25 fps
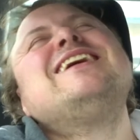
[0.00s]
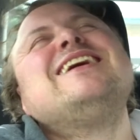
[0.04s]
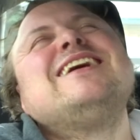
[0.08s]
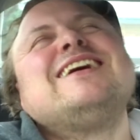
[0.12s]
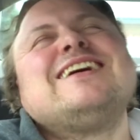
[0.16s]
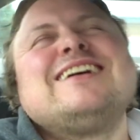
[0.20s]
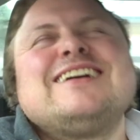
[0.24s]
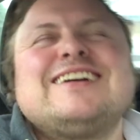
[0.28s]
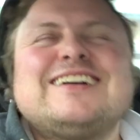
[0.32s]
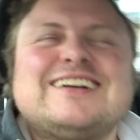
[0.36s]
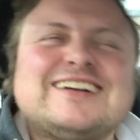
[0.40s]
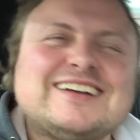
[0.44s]

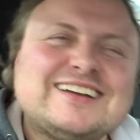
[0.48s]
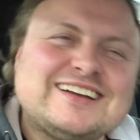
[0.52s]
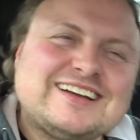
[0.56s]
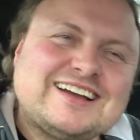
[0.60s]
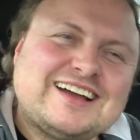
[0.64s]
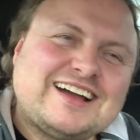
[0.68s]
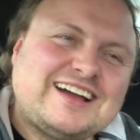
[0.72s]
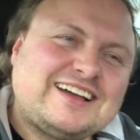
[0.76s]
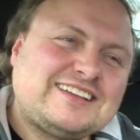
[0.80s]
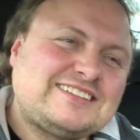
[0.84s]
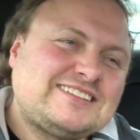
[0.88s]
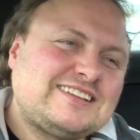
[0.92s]

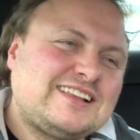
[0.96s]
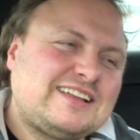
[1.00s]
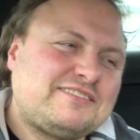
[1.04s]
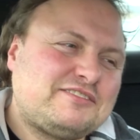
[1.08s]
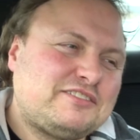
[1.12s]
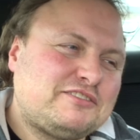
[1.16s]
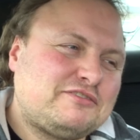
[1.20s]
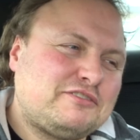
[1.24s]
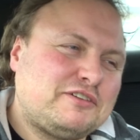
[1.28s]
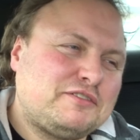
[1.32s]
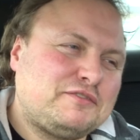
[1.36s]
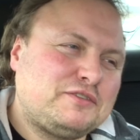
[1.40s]
I still
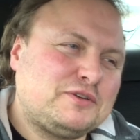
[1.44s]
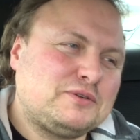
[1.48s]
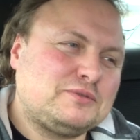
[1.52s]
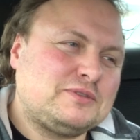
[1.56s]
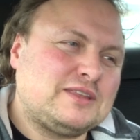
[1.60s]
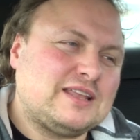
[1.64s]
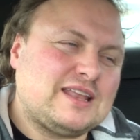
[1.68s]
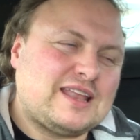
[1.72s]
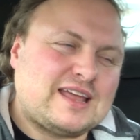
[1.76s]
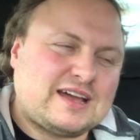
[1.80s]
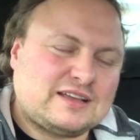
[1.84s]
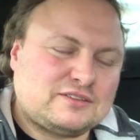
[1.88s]
haven't reviewed
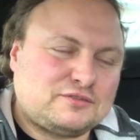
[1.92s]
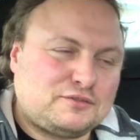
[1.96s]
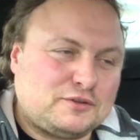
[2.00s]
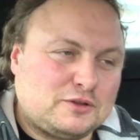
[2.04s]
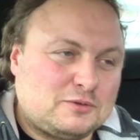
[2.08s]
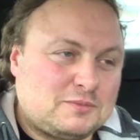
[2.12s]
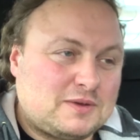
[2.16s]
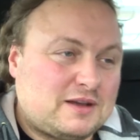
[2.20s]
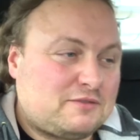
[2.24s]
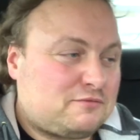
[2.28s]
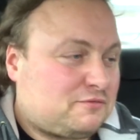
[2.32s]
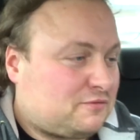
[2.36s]
the last
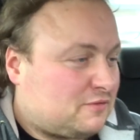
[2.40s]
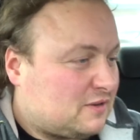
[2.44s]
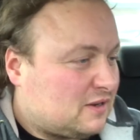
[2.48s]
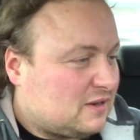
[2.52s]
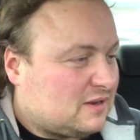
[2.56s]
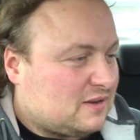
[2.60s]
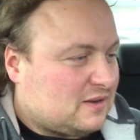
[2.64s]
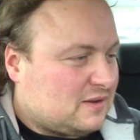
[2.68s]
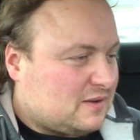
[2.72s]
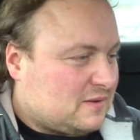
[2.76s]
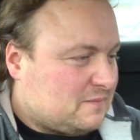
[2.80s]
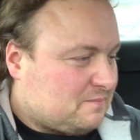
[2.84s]
film. I've
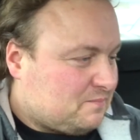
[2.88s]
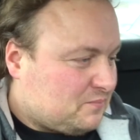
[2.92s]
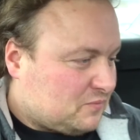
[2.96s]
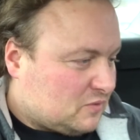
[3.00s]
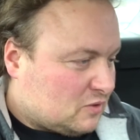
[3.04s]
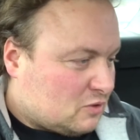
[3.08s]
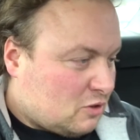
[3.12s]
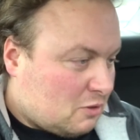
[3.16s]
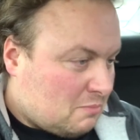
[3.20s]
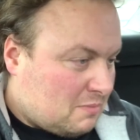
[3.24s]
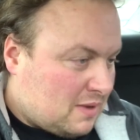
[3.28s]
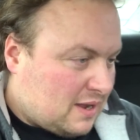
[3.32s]

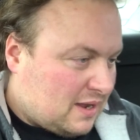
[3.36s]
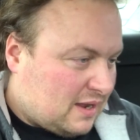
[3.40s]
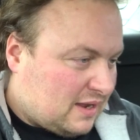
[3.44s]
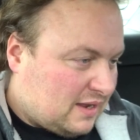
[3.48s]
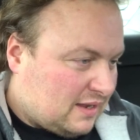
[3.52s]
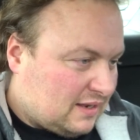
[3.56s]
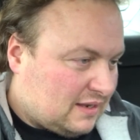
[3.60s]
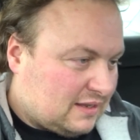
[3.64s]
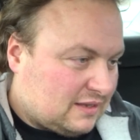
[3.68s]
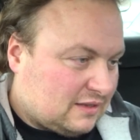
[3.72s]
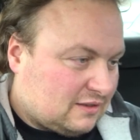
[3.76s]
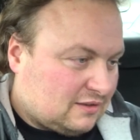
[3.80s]
got
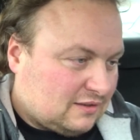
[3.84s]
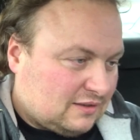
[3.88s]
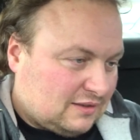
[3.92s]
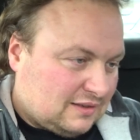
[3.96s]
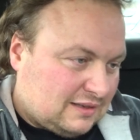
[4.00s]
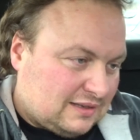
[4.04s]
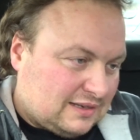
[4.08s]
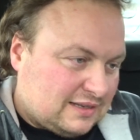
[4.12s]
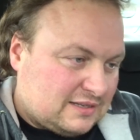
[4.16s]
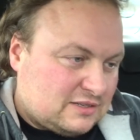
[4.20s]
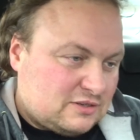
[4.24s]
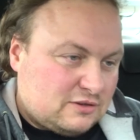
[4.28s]
my
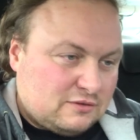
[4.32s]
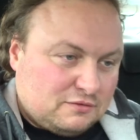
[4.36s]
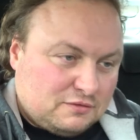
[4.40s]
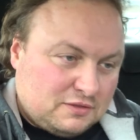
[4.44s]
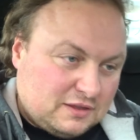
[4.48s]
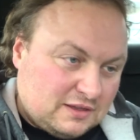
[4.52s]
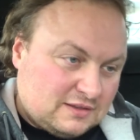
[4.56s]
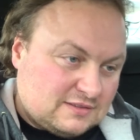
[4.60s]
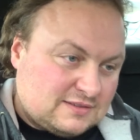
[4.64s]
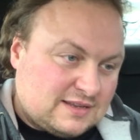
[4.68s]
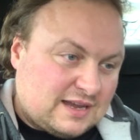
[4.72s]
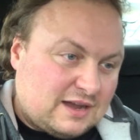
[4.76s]
little list of
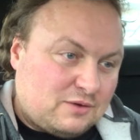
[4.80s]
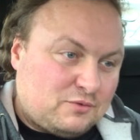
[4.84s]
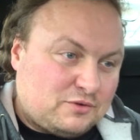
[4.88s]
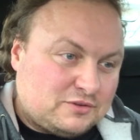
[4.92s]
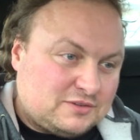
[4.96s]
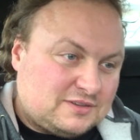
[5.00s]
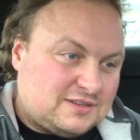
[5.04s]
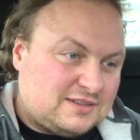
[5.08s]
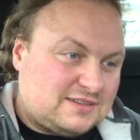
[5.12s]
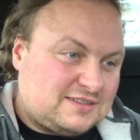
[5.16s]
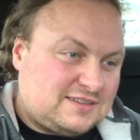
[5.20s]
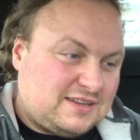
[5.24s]
things that I
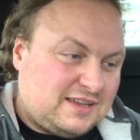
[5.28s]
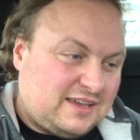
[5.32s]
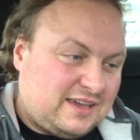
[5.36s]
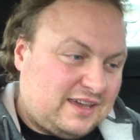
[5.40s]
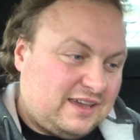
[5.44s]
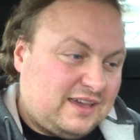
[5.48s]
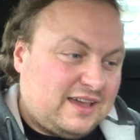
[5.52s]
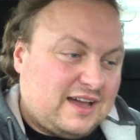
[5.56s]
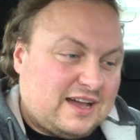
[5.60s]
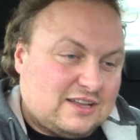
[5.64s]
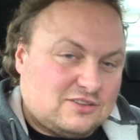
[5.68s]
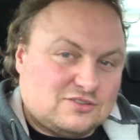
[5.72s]
want to
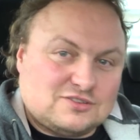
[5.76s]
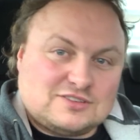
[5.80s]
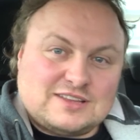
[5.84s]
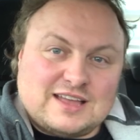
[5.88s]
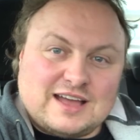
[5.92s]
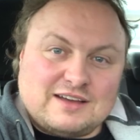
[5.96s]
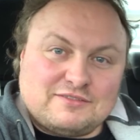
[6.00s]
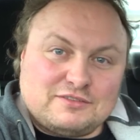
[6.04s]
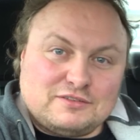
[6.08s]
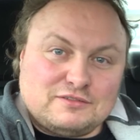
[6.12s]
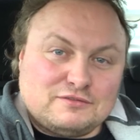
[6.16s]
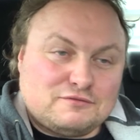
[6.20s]
say, I just
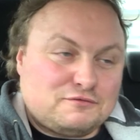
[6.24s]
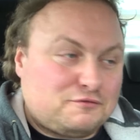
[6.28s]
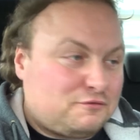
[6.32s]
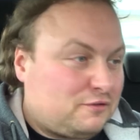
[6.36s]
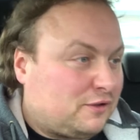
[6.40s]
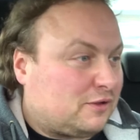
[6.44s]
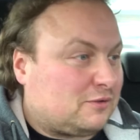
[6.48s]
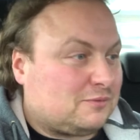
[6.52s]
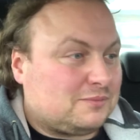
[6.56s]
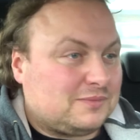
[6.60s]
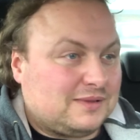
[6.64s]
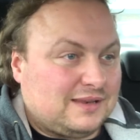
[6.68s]
haven't
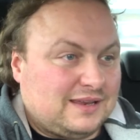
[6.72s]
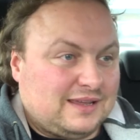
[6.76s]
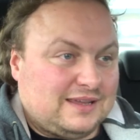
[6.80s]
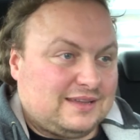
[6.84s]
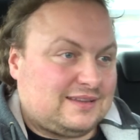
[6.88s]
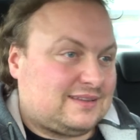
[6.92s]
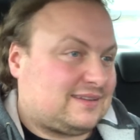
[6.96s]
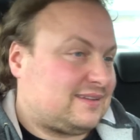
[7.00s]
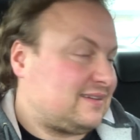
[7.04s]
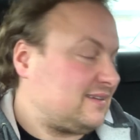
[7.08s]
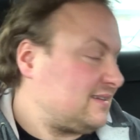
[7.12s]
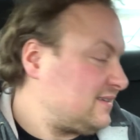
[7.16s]
filmed
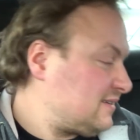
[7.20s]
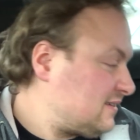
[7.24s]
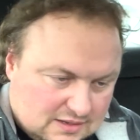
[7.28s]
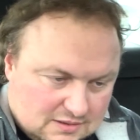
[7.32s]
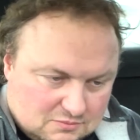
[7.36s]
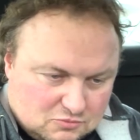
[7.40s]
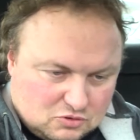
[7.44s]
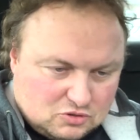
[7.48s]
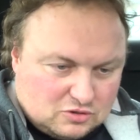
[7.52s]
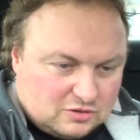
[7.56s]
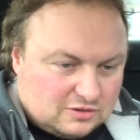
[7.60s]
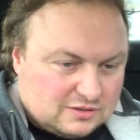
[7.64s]
it.
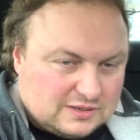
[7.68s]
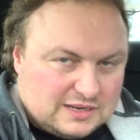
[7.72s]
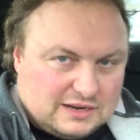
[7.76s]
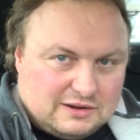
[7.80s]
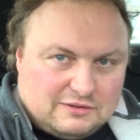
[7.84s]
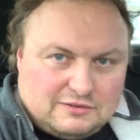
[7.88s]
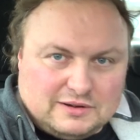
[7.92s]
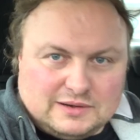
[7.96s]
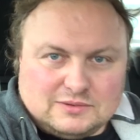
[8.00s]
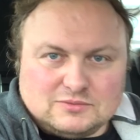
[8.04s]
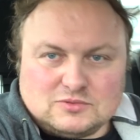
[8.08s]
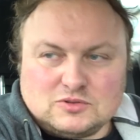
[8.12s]
I'm sure I'll get
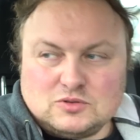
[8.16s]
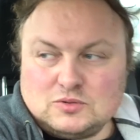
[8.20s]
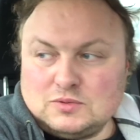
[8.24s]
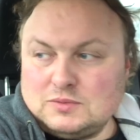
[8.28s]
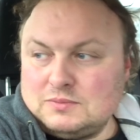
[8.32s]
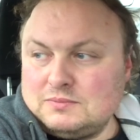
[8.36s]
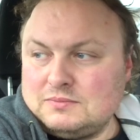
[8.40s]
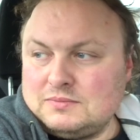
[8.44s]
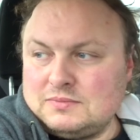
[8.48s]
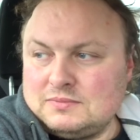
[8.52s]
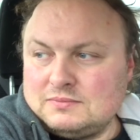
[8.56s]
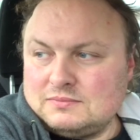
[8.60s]
around to
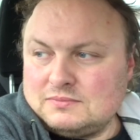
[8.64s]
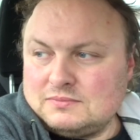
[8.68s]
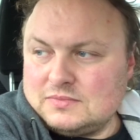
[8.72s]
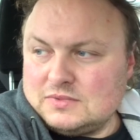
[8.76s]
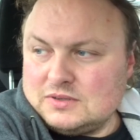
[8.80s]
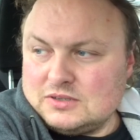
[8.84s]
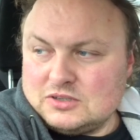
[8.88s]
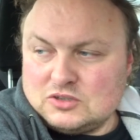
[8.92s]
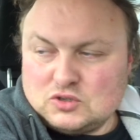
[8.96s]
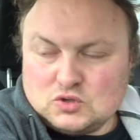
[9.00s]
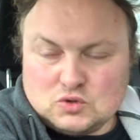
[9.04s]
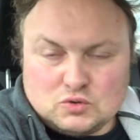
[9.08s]
them
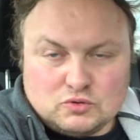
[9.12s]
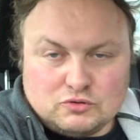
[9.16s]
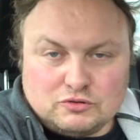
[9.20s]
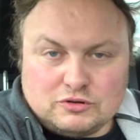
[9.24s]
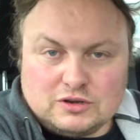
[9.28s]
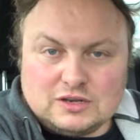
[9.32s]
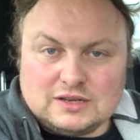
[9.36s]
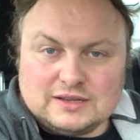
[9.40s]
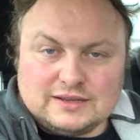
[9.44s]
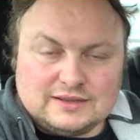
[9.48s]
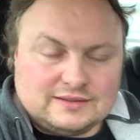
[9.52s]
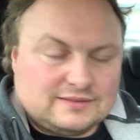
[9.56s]
sooner
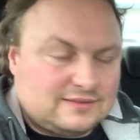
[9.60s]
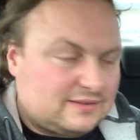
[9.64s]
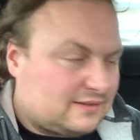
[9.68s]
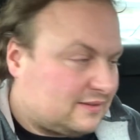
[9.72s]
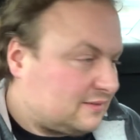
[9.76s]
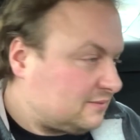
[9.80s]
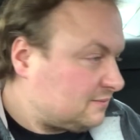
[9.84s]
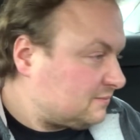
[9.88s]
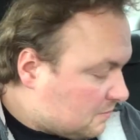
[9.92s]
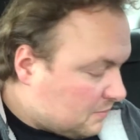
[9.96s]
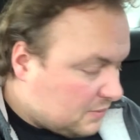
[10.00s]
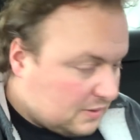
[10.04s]
or later.
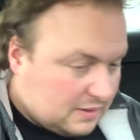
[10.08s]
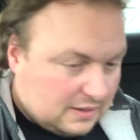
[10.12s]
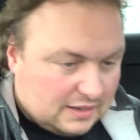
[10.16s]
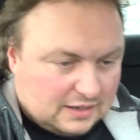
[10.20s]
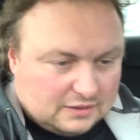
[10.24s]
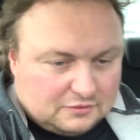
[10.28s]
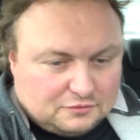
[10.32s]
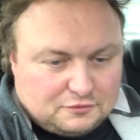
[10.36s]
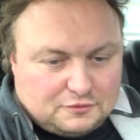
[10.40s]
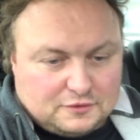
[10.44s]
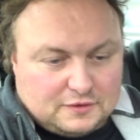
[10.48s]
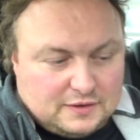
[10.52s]
But
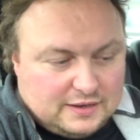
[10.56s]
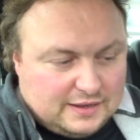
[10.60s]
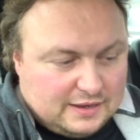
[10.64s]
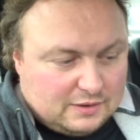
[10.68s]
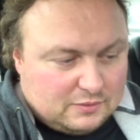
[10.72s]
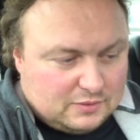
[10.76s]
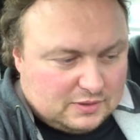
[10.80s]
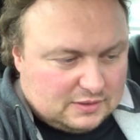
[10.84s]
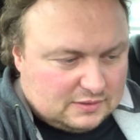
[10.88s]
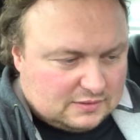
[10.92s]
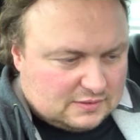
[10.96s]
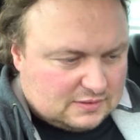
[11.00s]
as for
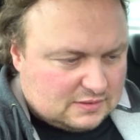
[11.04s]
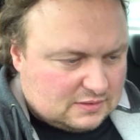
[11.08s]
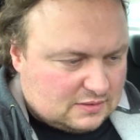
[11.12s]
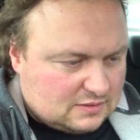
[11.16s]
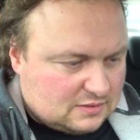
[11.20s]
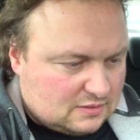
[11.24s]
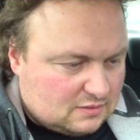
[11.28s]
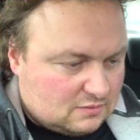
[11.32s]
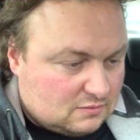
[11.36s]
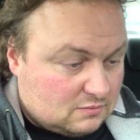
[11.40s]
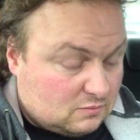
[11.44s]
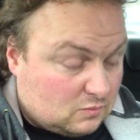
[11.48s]
now,
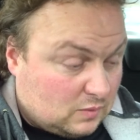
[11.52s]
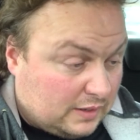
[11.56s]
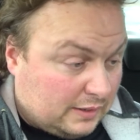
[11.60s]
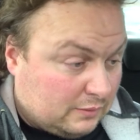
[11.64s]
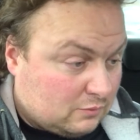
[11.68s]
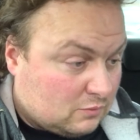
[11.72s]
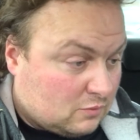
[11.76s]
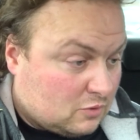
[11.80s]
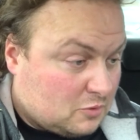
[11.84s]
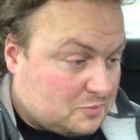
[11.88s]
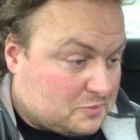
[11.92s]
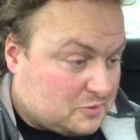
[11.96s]
it's,
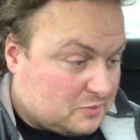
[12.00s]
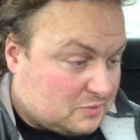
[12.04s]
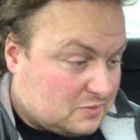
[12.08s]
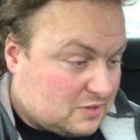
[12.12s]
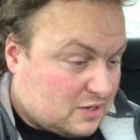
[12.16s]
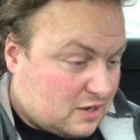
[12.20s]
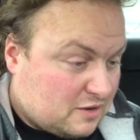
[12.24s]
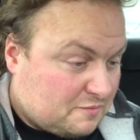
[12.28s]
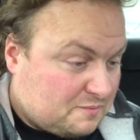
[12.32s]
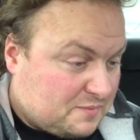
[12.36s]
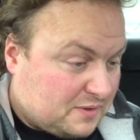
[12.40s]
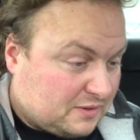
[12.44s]
wow, coming up to
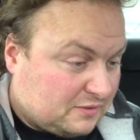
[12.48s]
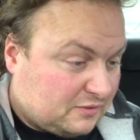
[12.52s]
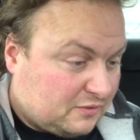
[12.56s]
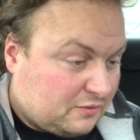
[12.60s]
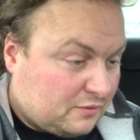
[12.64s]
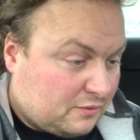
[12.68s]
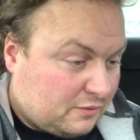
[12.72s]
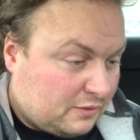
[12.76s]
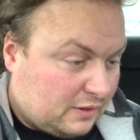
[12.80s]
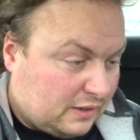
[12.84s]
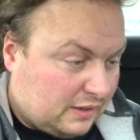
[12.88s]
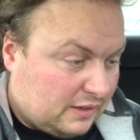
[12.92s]

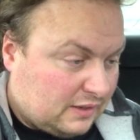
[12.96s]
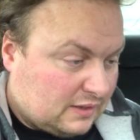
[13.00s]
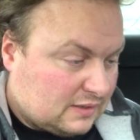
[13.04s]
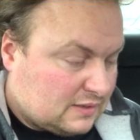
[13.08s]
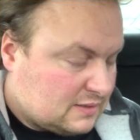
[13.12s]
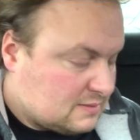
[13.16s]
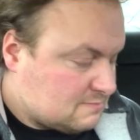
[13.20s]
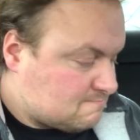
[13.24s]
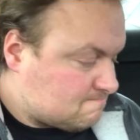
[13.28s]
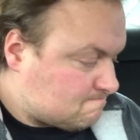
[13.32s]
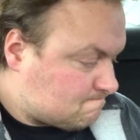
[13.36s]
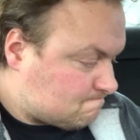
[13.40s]

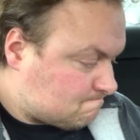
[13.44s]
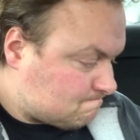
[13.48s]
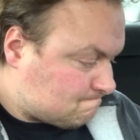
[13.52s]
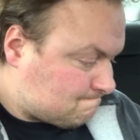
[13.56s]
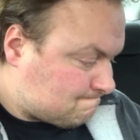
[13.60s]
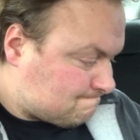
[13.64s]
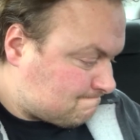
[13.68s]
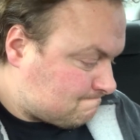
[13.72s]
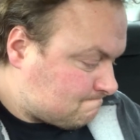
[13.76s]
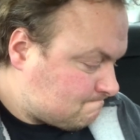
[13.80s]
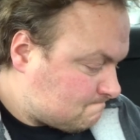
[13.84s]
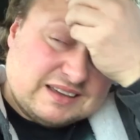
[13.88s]
3:30.